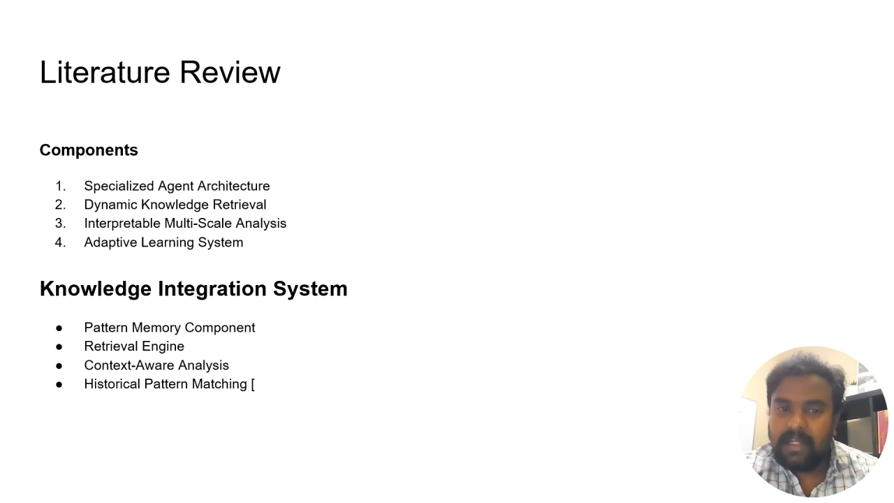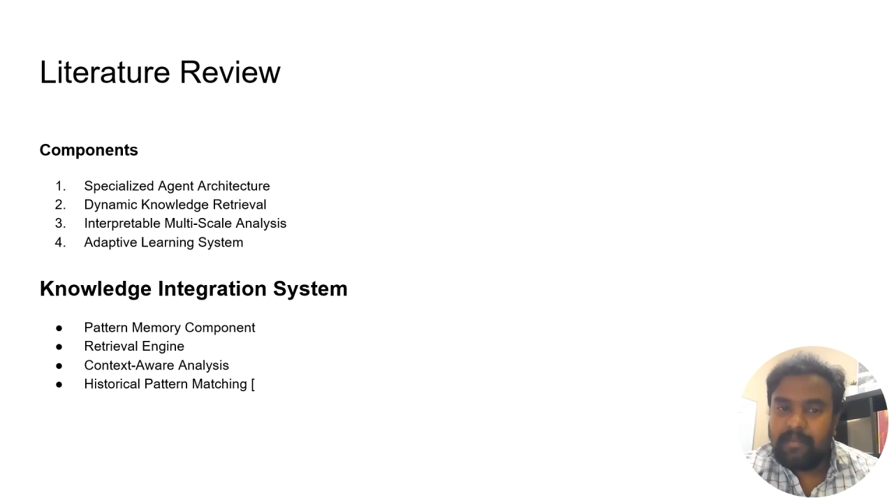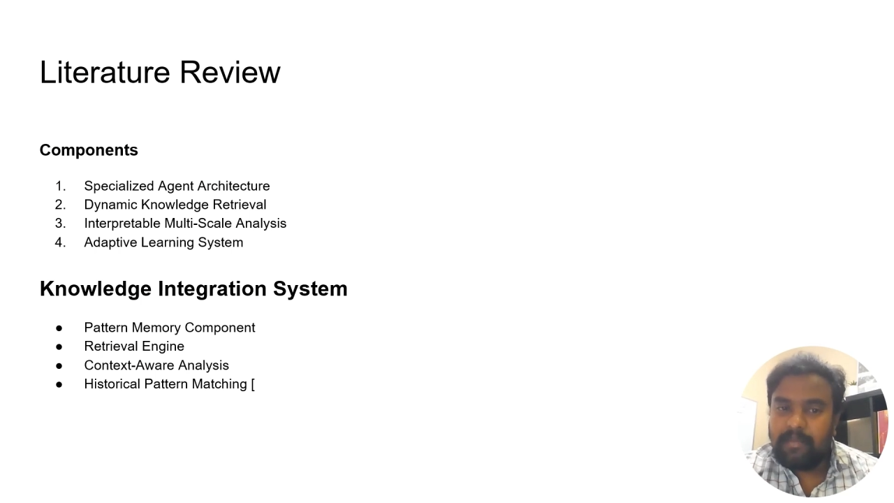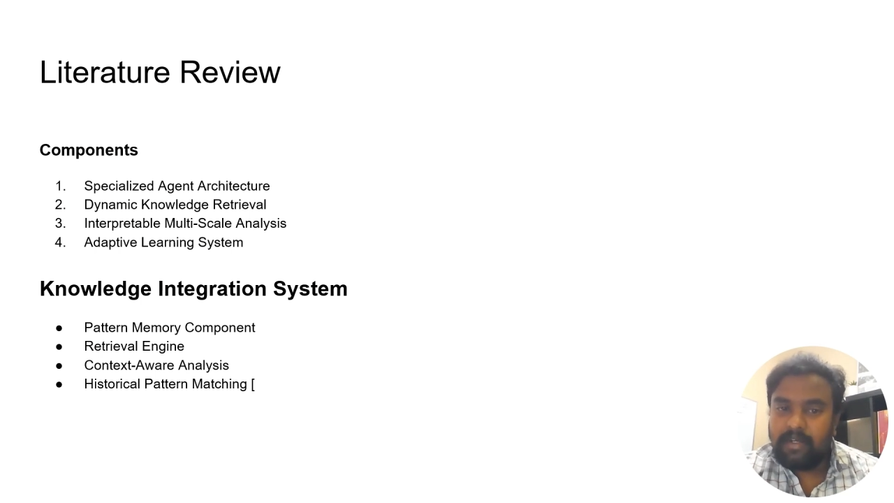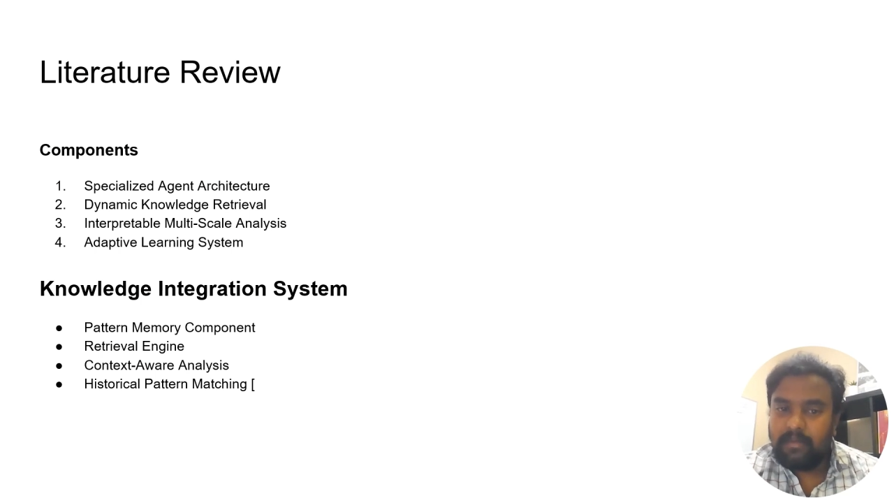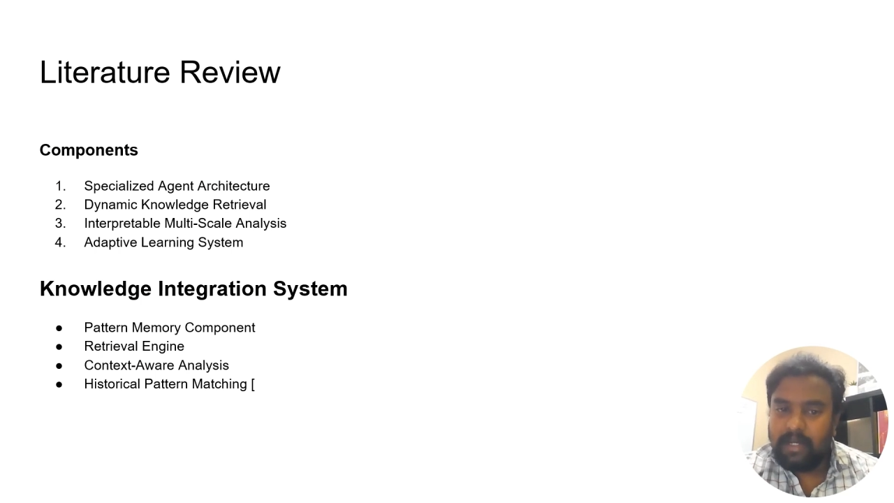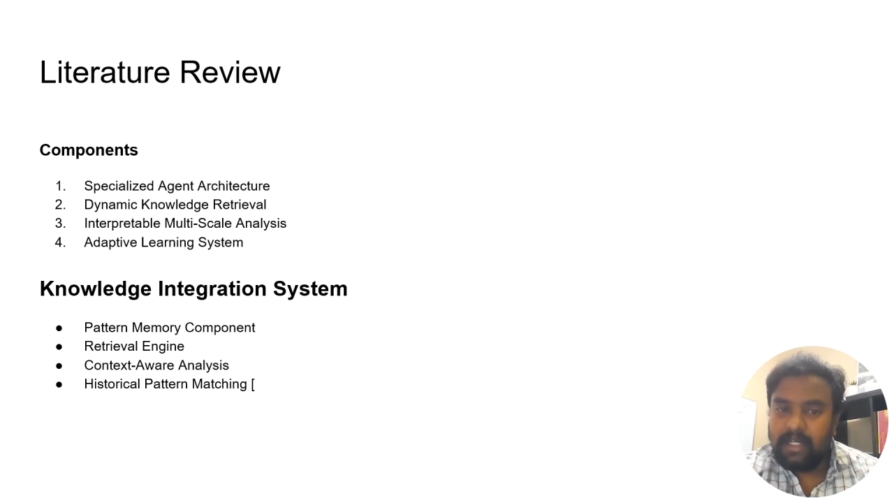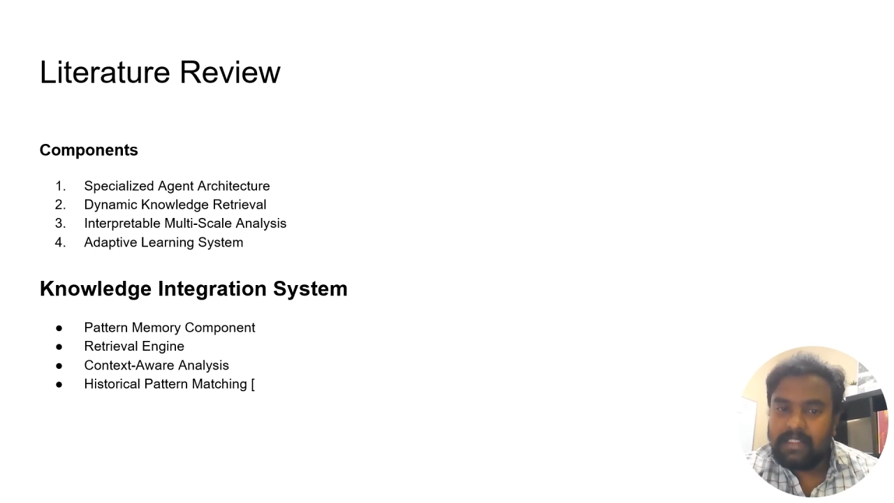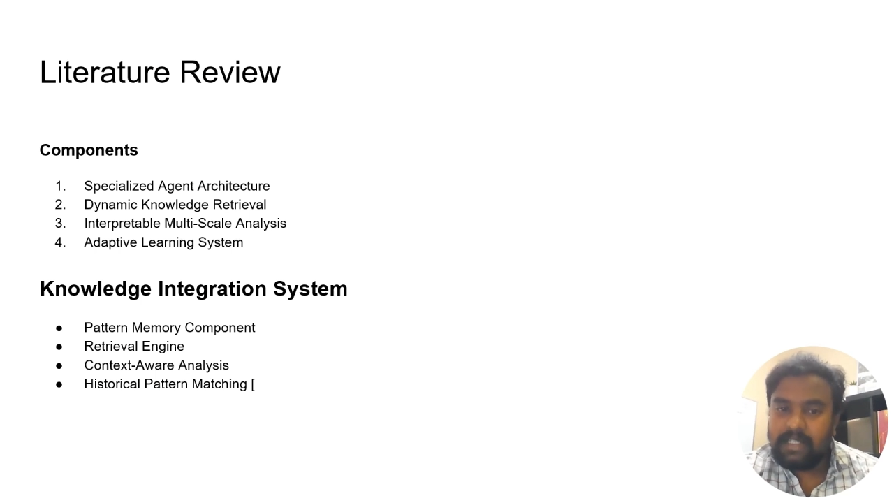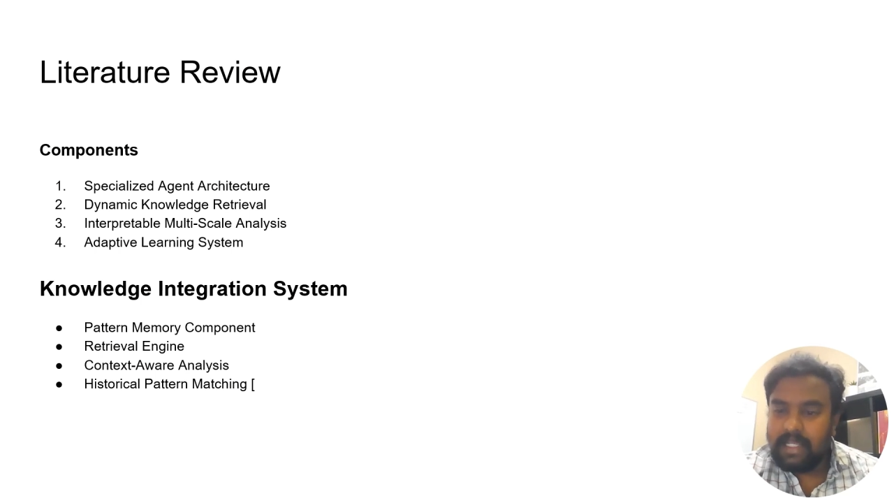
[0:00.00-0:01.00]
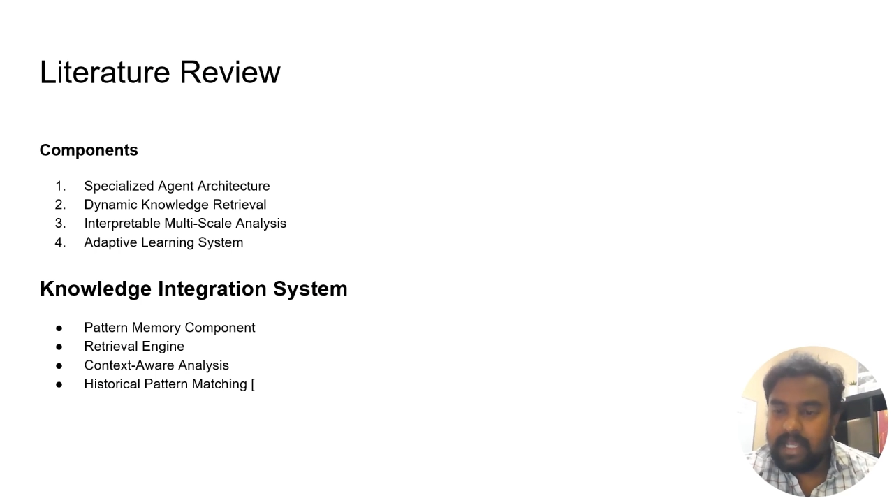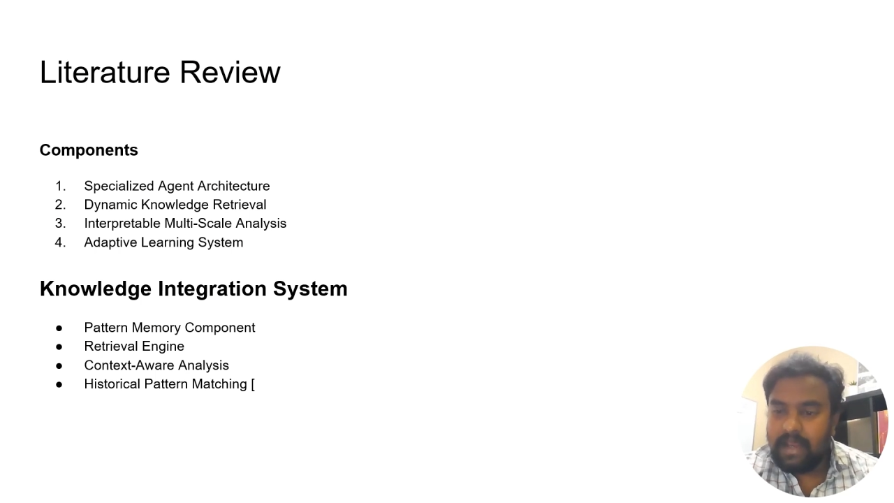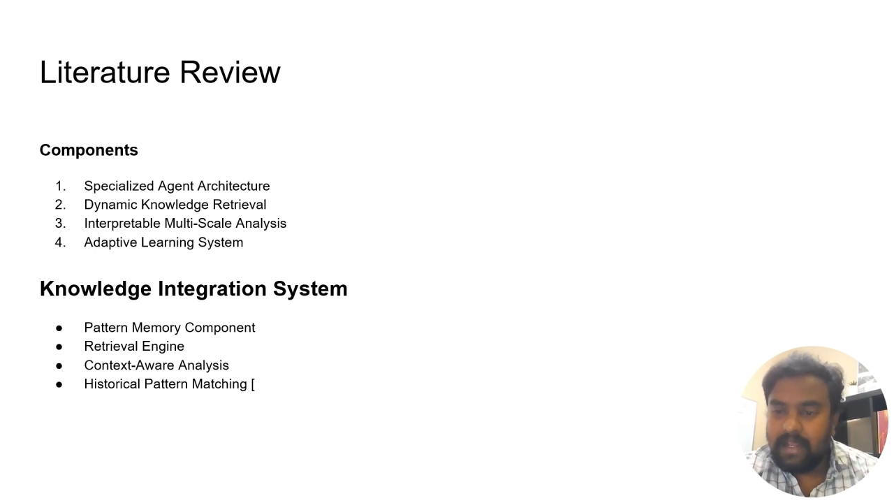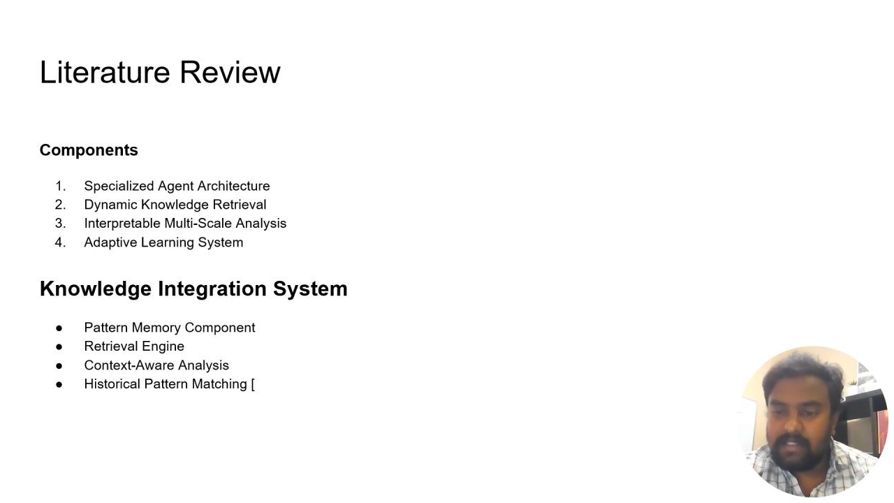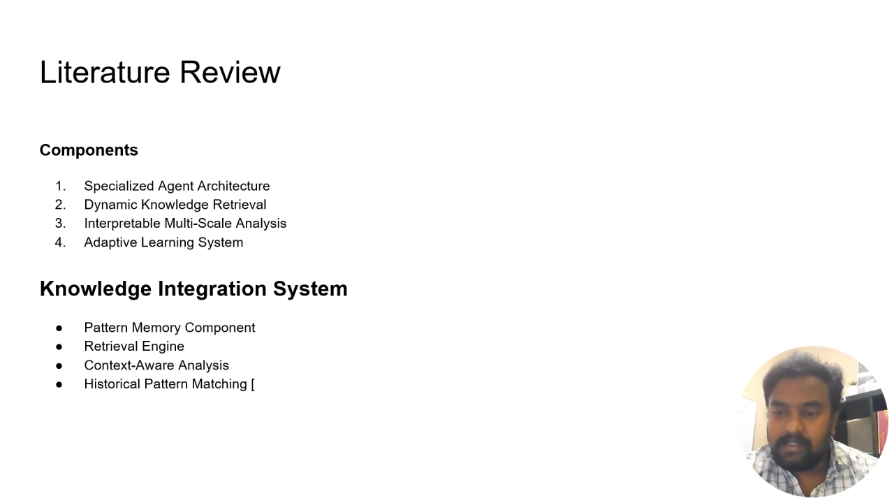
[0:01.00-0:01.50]
interpretal multi-scale
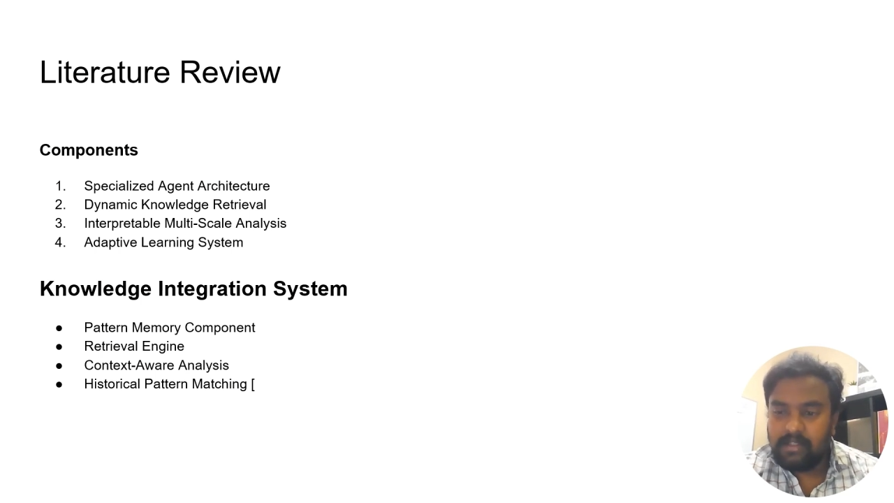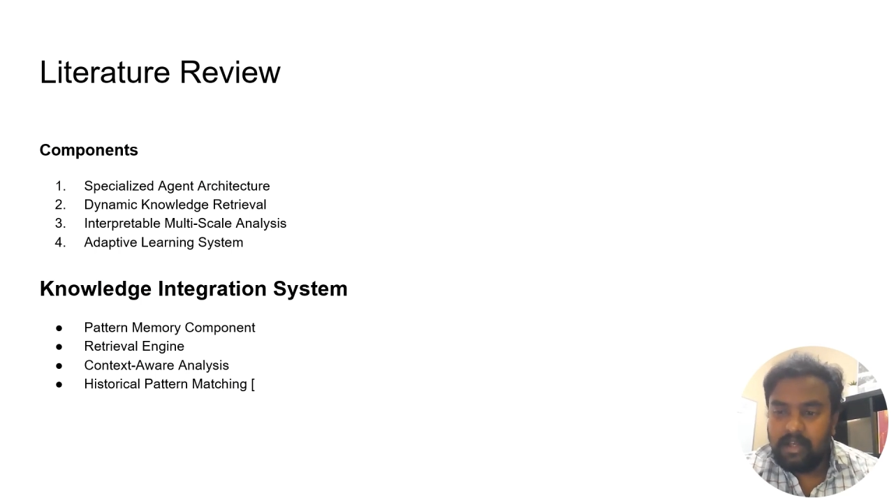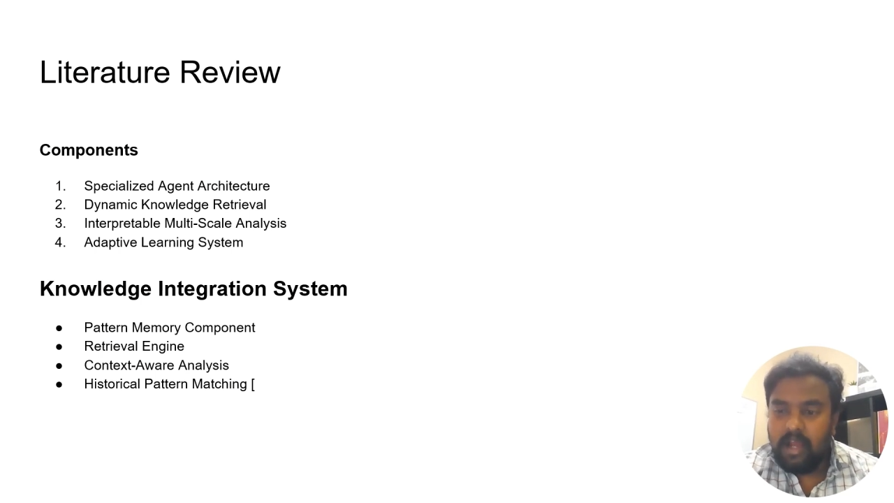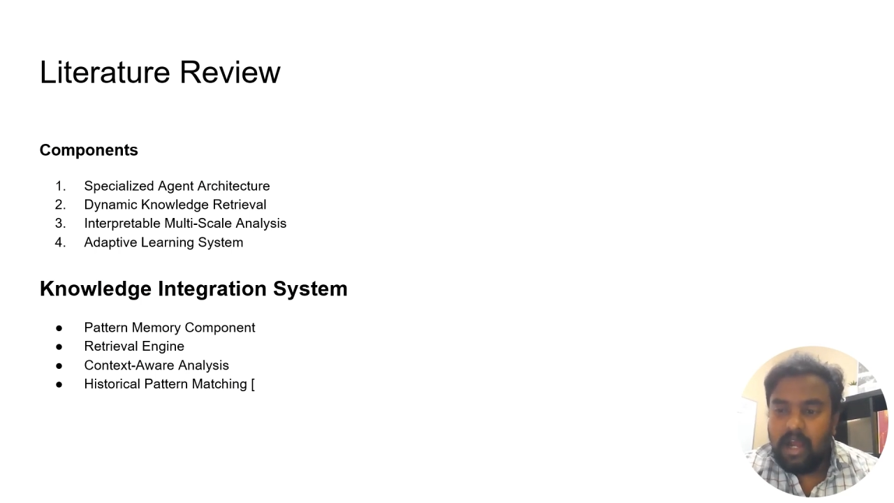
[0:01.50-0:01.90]
analysis,